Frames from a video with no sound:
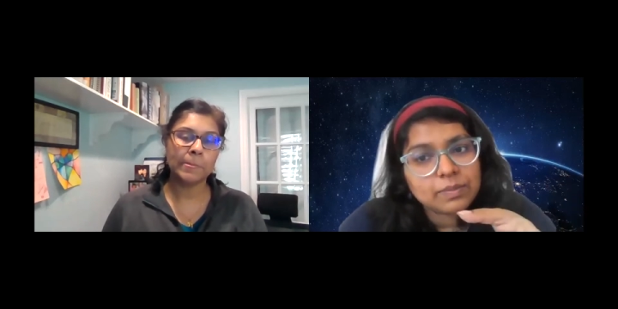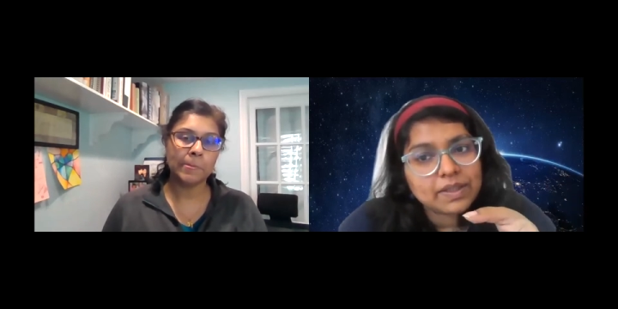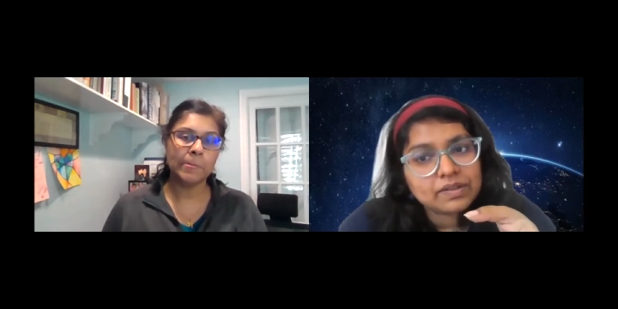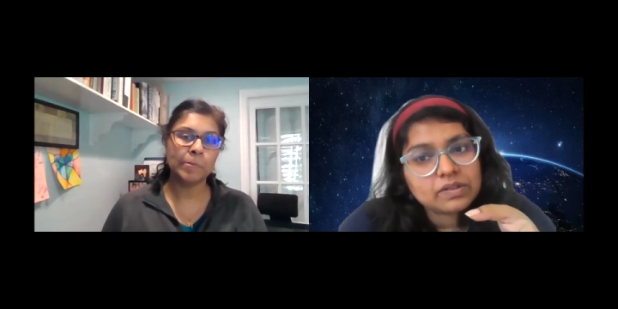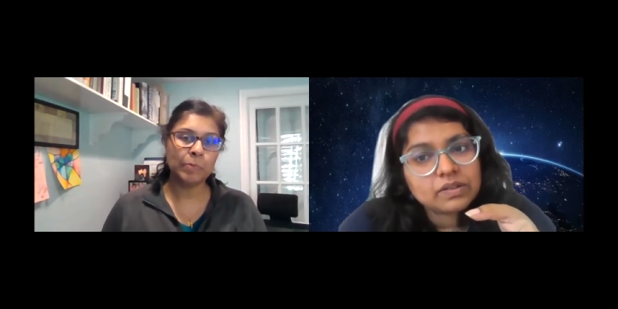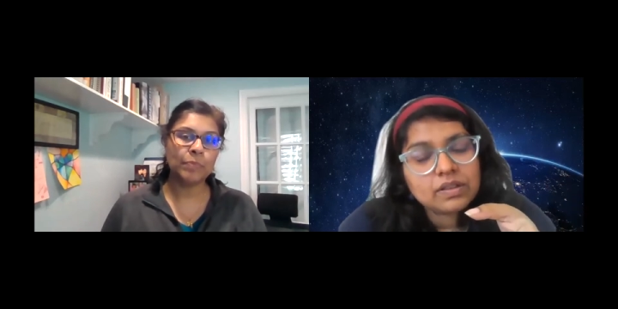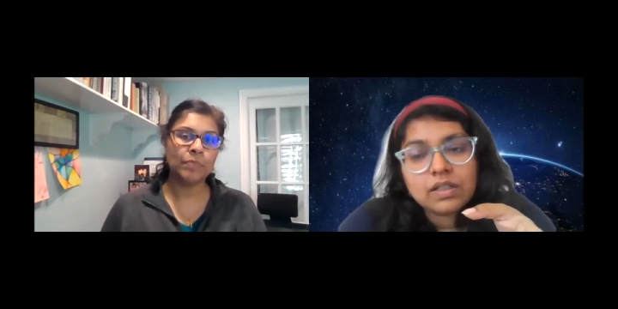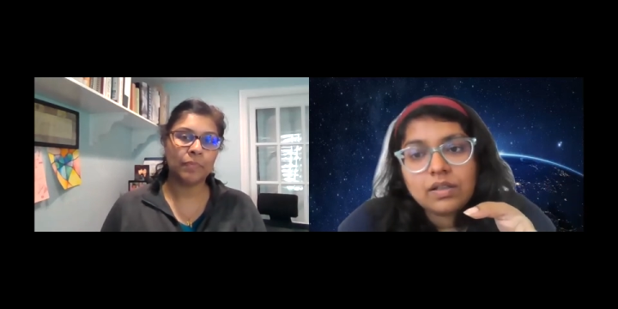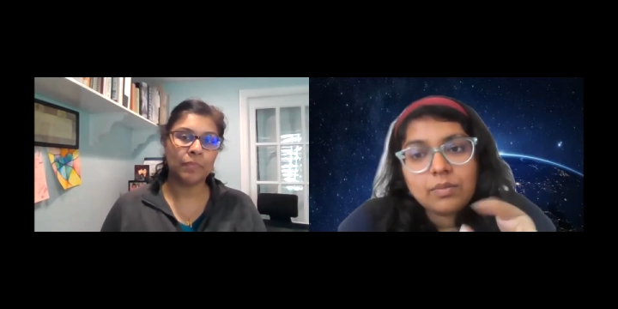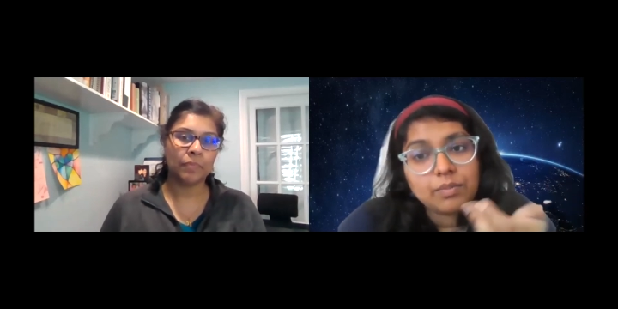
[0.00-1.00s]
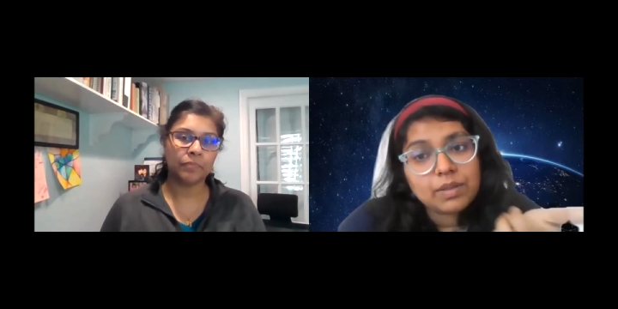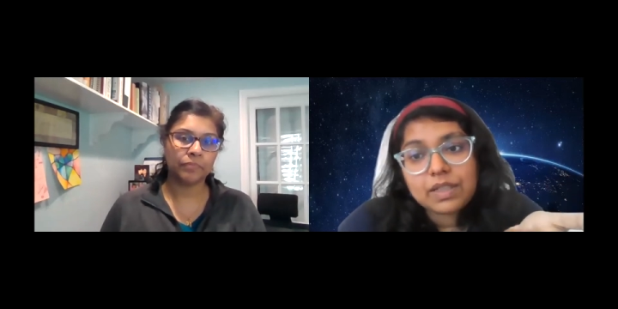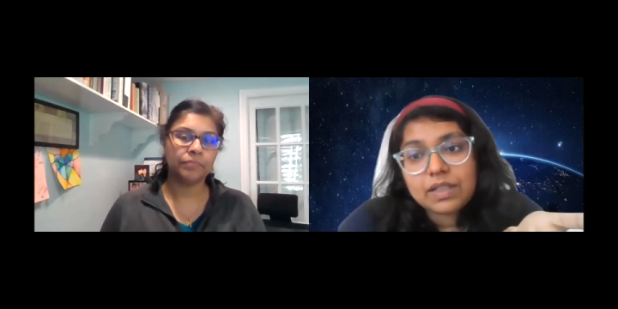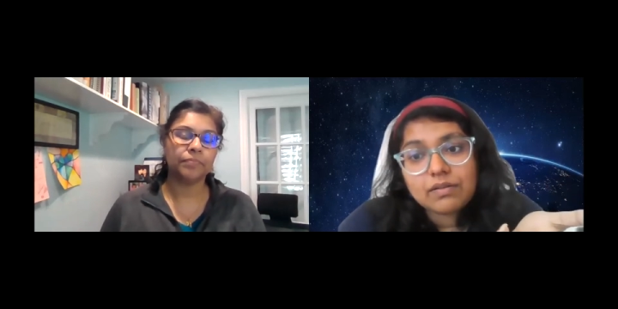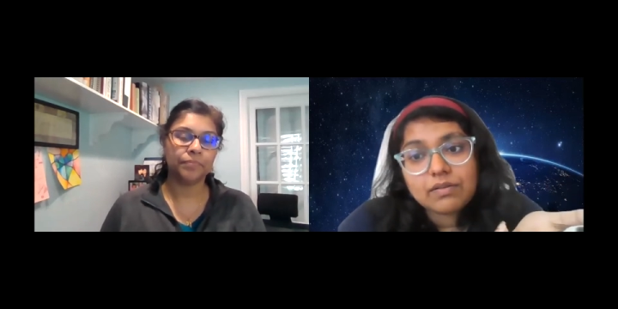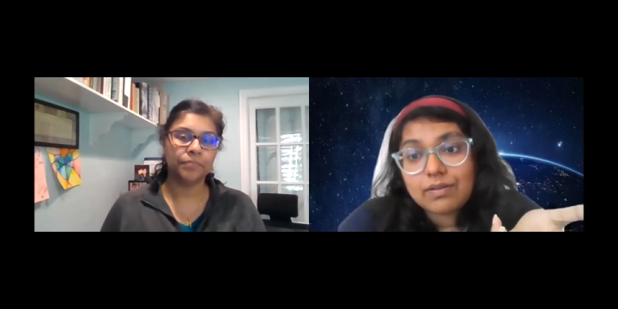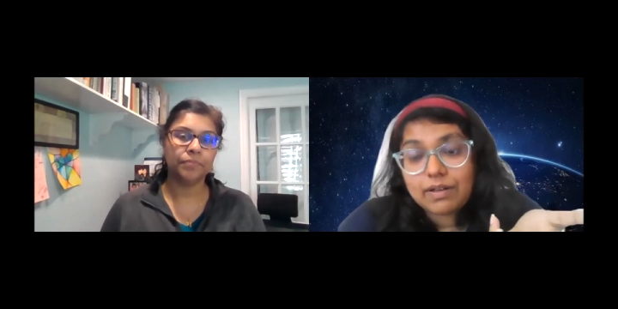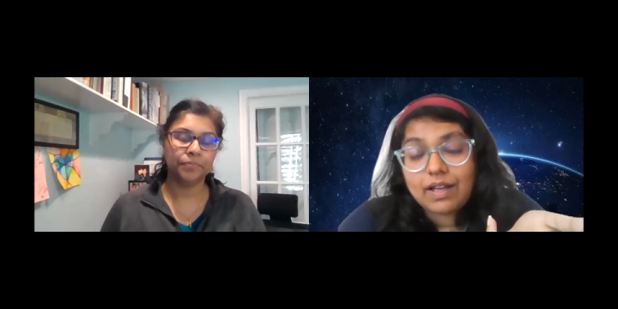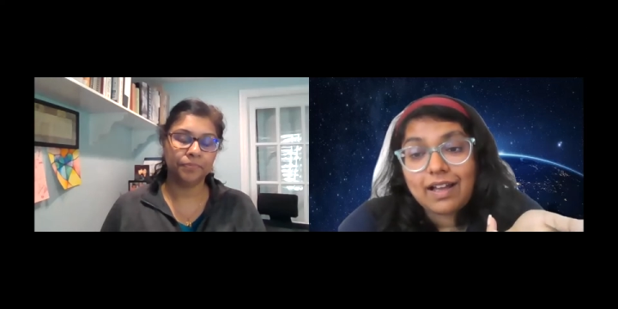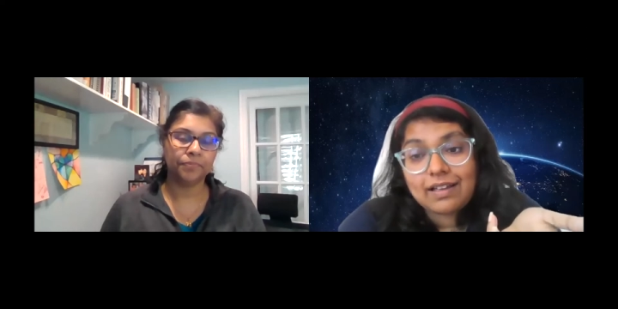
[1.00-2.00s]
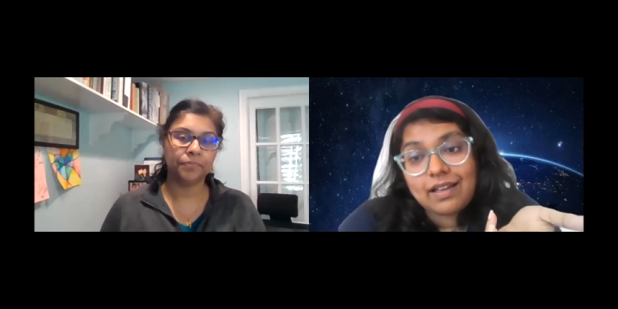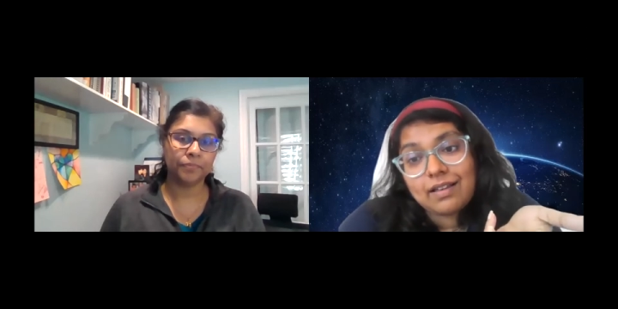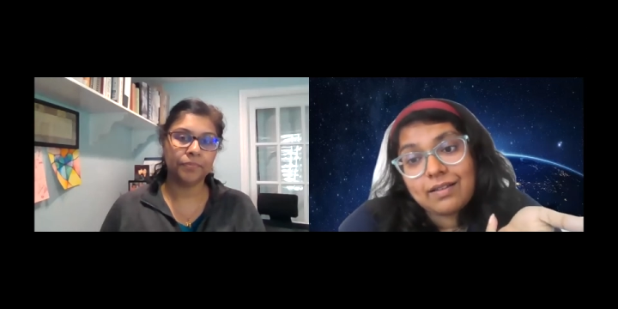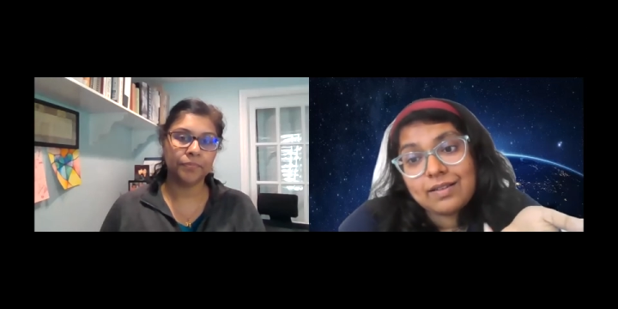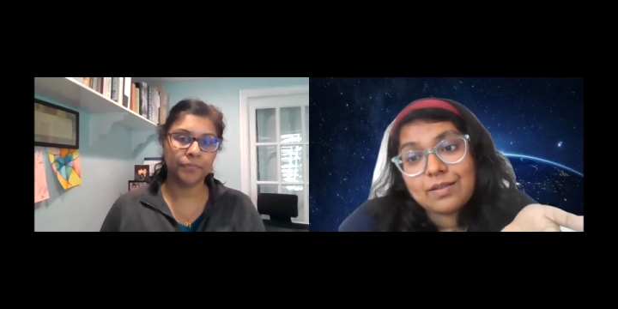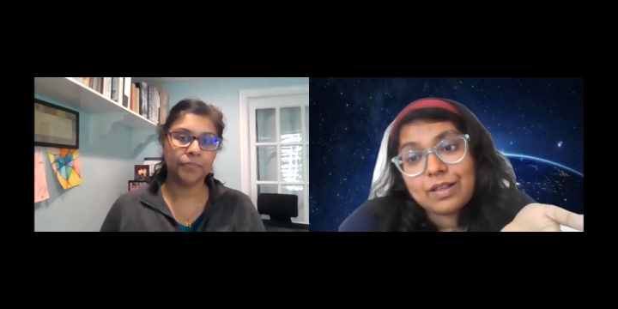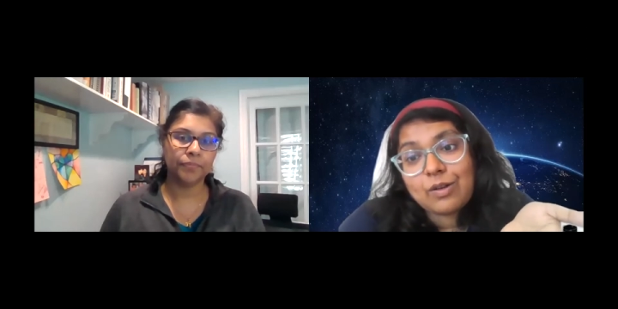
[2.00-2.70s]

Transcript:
Speaker 1: six months maybe I, I,